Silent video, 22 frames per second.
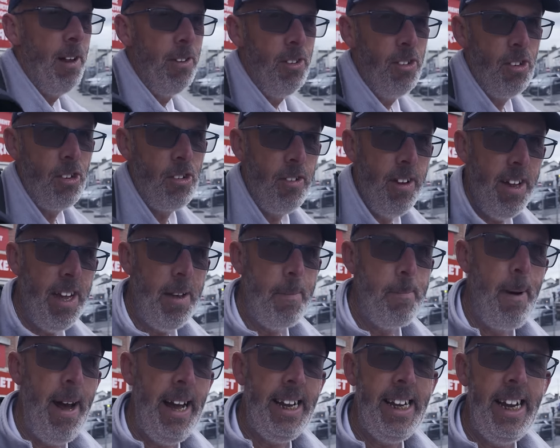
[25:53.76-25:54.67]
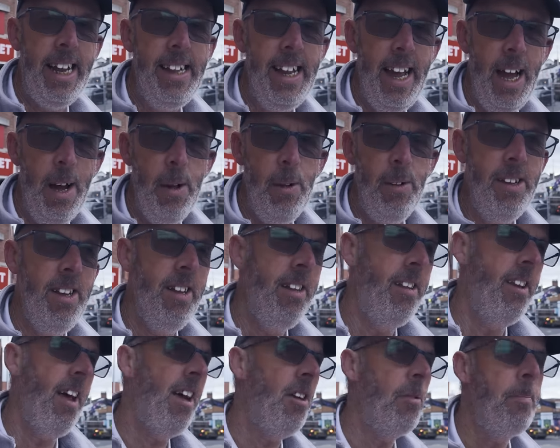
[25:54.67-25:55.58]
Bond Street back in the
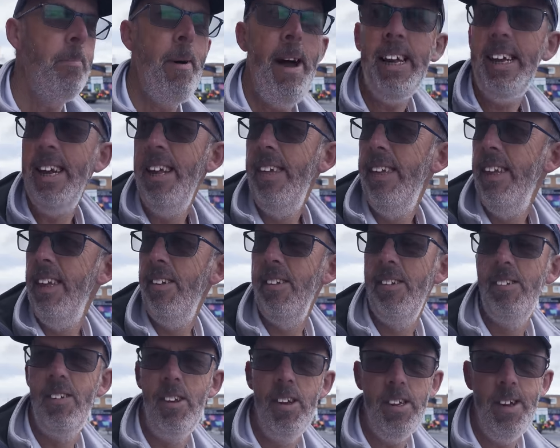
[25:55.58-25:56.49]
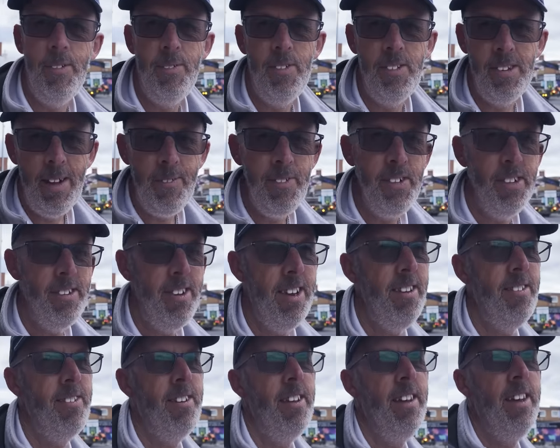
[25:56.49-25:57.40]
olden days back in the sort of
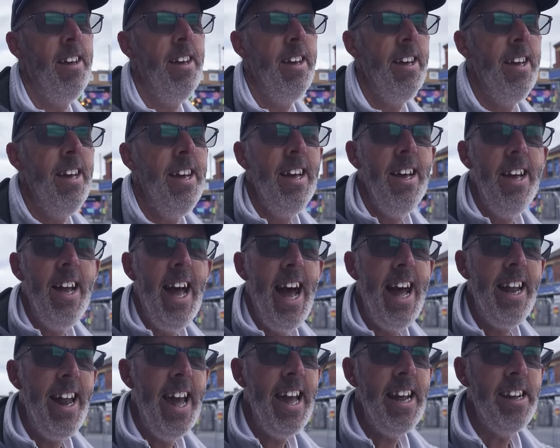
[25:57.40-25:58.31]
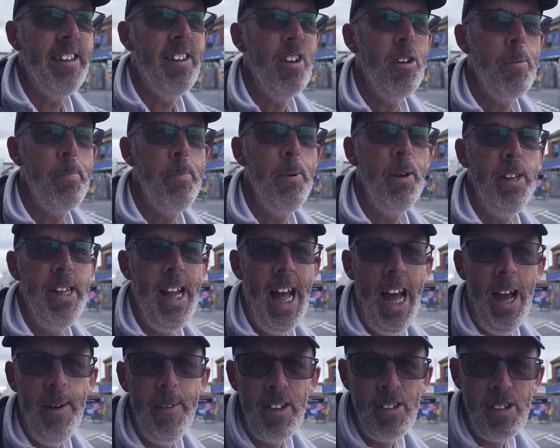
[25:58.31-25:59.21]
70s and 80s but
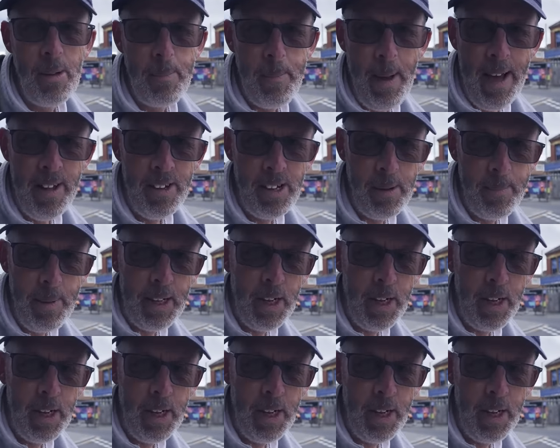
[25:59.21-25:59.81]
now it's about to